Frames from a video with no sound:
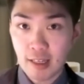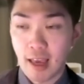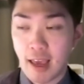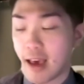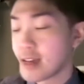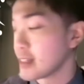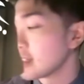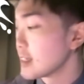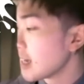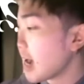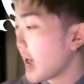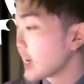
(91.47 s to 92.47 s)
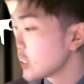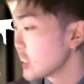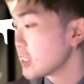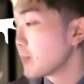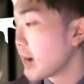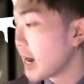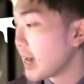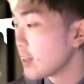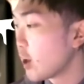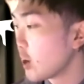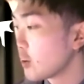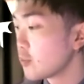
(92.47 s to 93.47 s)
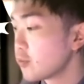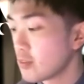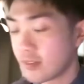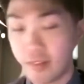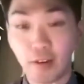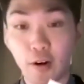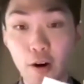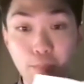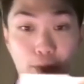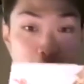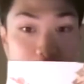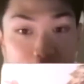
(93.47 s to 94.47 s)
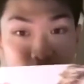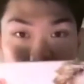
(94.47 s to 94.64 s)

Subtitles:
and I actually buy a lot of their art books.